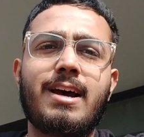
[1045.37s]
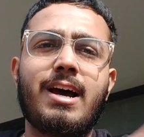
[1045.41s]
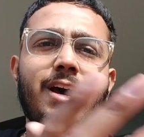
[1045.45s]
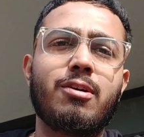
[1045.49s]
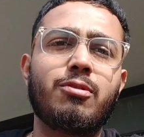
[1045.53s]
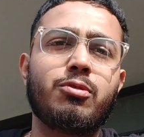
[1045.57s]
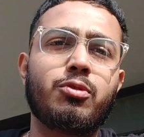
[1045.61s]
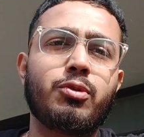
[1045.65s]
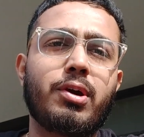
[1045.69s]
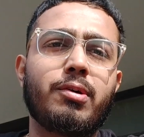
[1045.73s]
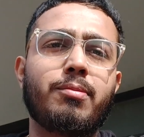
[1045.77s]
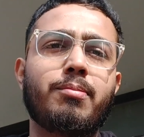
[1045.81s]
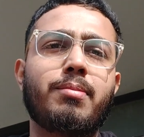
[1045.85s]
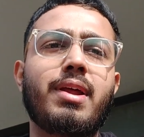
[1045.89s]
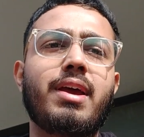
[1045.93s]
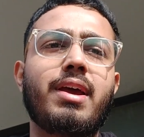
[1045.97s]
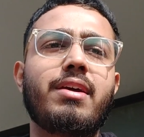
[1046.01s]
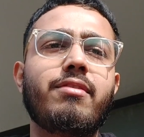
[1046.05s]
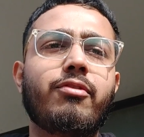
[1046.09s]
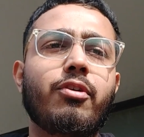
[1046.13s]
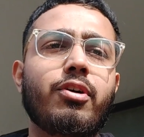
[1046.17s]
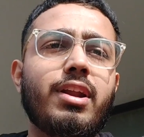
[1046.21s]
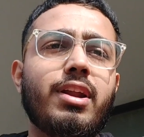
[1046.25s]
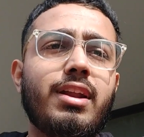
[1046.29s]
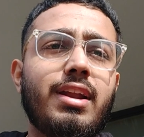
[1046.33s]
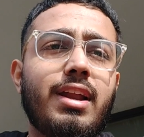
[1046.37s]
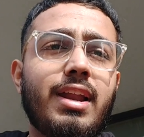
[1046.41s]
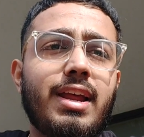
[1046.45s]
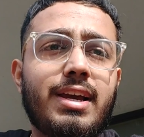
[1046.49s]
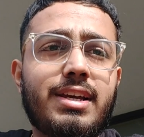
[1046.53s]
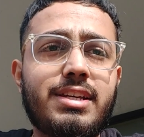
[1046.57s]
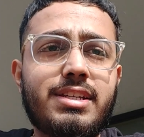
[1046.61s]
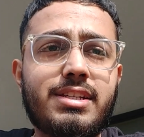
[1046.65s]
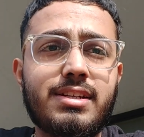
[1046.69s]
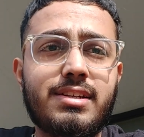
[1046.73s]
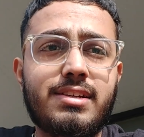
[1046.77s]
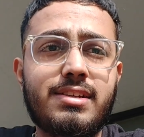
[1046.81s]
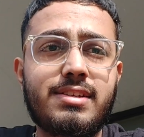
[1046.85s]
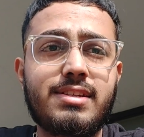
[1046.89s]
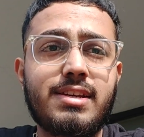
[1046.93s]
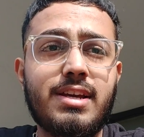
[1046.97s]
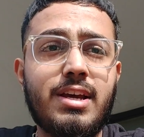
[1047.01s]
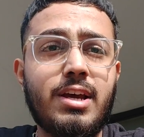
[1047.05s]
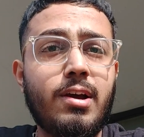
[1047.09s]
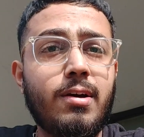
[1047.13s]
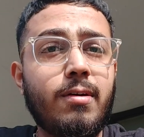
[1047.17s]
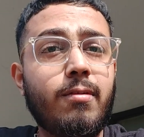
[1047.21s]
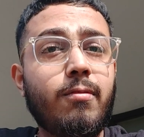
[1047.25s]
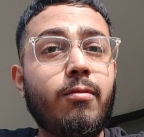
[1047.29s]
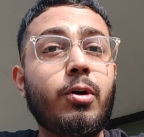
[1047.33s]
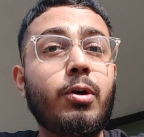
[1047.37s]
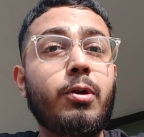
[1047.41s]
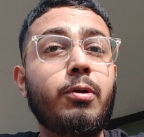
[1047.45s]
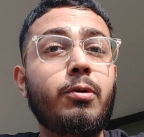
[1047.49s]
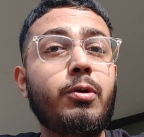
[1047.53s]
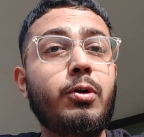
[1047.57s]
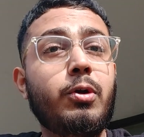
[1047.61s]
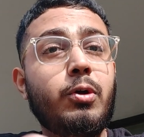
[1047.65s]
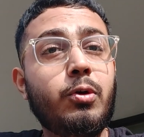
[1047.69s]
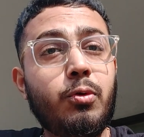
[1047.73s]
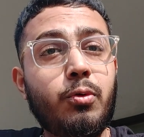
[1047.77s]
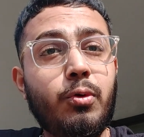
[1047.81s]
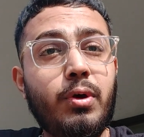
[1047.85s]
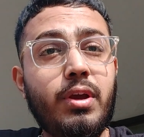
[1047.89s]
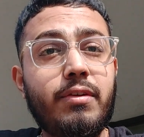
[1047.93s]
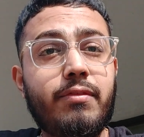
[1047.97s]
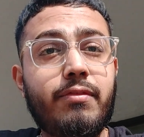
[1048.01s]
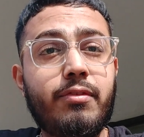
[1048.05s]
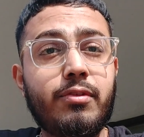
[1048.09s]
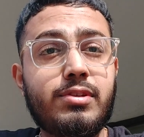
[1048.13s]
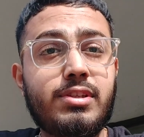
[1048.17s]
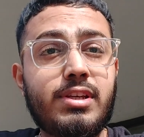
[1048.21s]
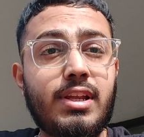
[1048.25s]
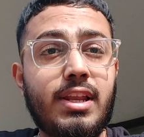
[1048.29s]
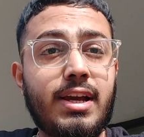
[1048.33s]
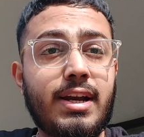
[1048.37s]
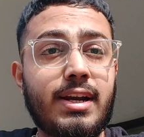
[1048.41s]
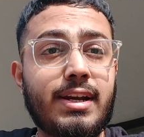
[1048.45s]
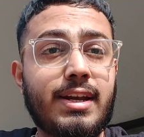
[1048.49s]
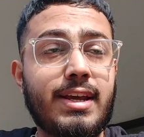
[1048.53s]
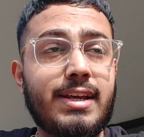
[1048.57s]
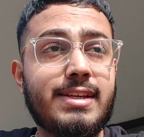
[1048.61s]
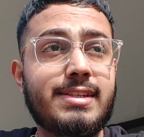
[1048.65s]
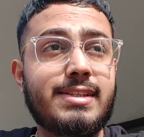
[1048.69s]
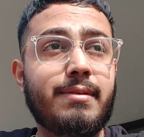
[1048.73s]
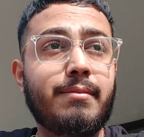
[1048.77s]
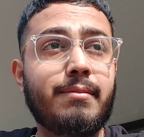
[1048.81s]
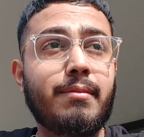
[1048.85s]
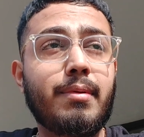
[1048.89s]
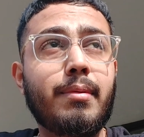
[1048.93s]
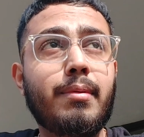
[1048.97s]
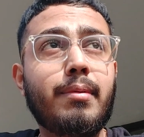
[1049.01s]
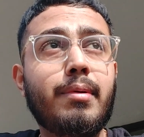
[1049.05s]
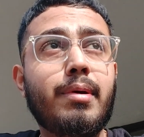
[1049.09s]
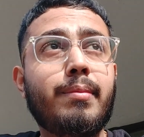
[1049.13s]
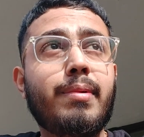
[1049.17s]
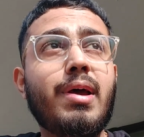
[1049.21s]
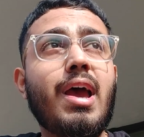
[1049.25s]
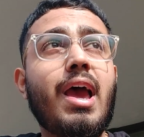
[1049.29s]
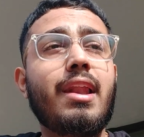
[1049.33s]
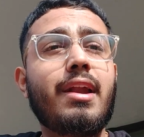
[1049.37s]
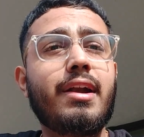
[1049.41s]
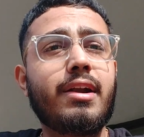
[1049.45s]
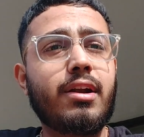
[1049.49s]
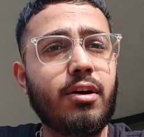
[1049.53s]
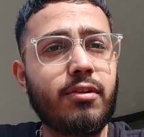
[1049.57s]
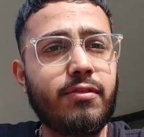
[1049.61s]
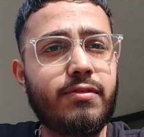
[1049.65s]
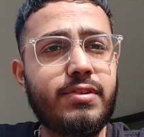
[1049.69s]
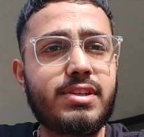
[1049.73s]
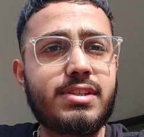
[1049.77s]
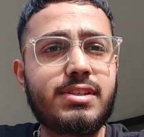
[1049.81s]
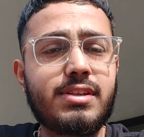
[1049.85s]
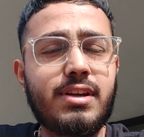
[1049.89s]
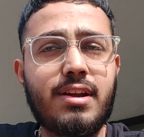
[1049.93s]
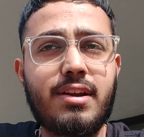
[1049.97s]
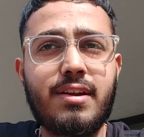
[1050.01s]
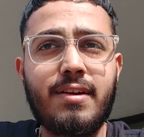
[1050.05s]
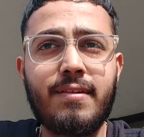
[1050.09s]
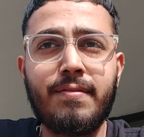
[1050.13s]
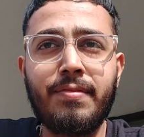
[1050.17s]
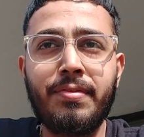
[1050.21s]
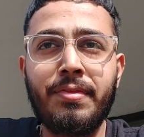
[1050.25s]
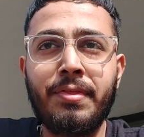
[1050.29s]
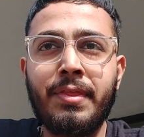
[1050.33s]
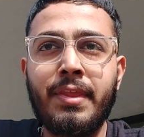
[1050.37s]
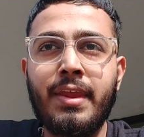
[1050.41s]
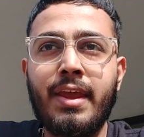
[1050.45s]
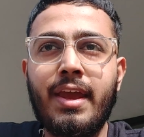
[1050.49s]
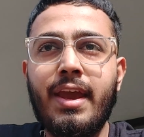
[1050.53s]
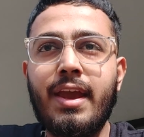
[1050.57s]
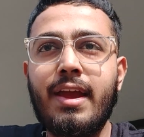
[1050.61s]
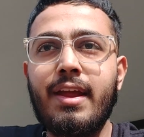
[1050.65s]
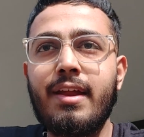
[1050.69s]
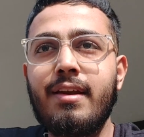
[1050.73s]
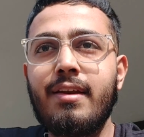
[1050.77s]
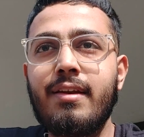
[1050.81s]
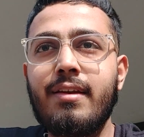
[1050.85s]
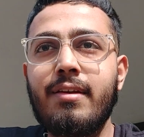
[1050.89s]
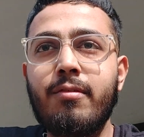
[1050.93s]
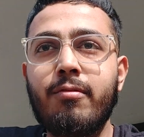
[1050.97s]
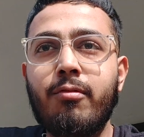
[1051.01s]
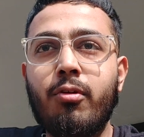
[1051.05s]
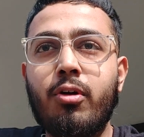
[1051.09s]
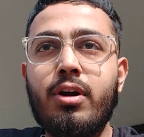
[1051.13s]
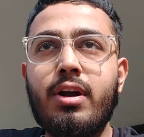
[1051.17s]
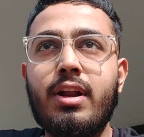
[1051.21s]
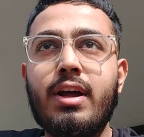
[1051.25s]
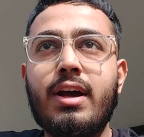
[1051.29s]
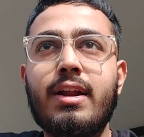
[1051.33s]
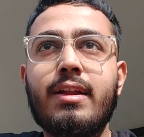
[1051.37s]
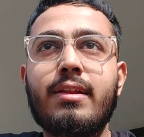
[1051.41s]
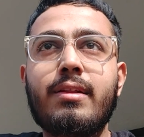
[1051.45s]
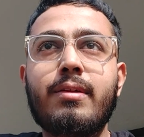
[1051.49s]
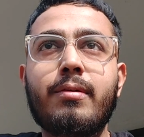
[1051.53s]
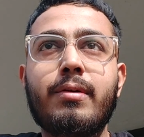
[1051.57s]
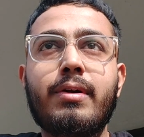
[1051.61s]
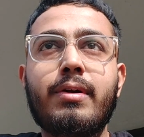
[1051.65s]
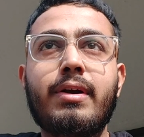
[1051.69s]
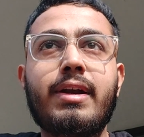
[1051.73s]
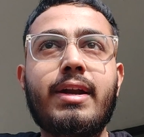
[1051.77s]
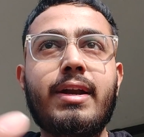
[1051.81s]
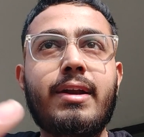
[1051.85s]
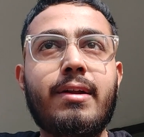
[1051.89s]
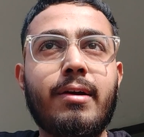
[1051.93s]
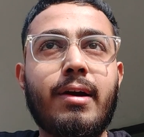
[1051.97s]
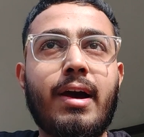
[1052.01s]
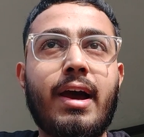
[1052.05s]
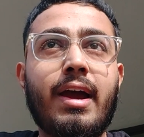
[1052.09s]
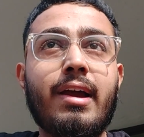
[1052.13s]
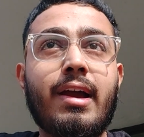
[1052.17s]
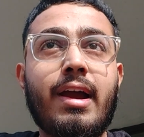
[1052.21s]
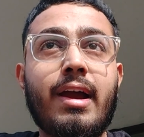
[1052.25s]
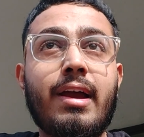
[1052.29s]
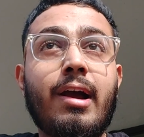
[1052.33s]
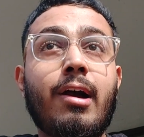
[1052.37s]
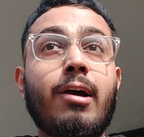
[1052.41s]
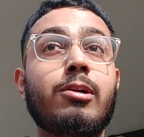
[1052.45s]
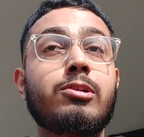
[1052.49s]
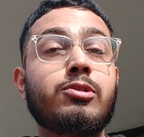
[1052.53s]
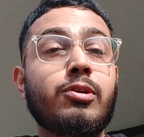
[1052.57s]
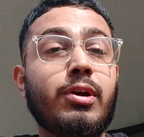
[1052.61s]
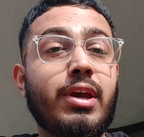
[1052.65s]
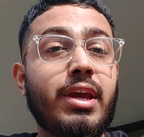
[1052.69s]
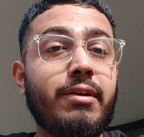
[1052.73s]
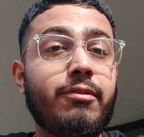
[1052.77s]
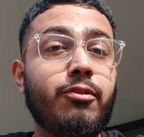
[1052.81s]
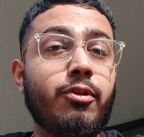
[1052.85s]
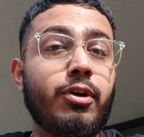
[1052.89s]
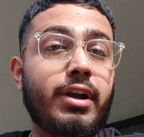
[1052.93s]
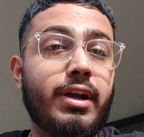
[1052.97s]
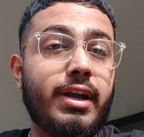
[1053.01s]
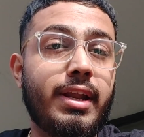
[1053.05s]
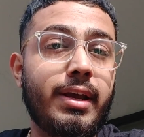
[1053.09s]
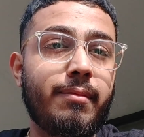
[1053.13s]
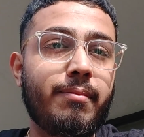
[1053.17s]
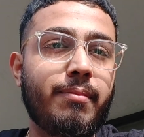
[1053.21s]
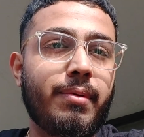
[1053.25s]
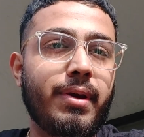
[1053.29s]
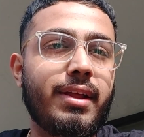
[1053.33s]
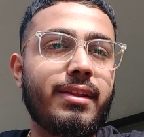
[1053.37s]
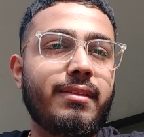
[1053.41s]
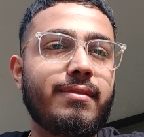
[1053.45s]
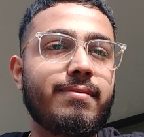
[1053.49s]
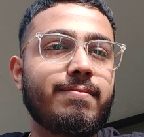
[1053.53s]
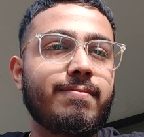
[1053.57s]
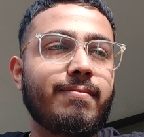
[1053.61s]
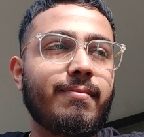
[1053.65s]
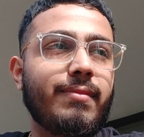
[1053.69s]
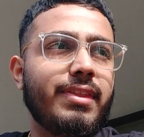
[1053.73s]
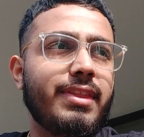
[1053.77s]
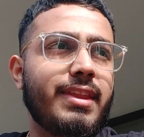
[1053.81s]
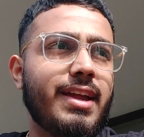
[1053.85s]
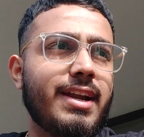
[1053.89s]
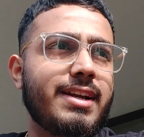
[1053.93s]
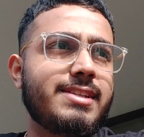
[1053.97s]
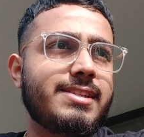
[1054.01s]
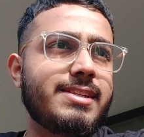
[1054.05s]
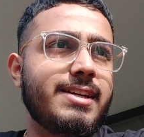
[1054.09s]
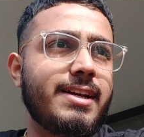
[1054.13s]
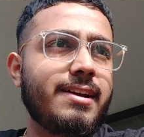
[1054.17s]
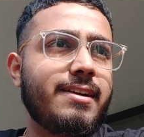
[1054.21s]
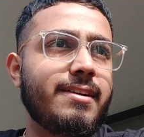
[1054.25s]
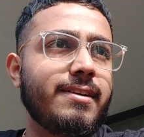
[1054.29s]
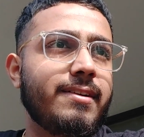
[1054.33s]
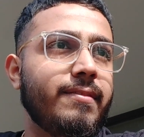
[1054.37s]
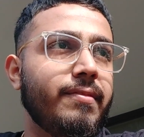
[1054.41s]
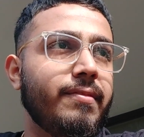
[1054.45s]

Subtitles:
how to apply for an elections, what you do if you select as an ballot officer, and what are the I also gave you a tip, and that's it.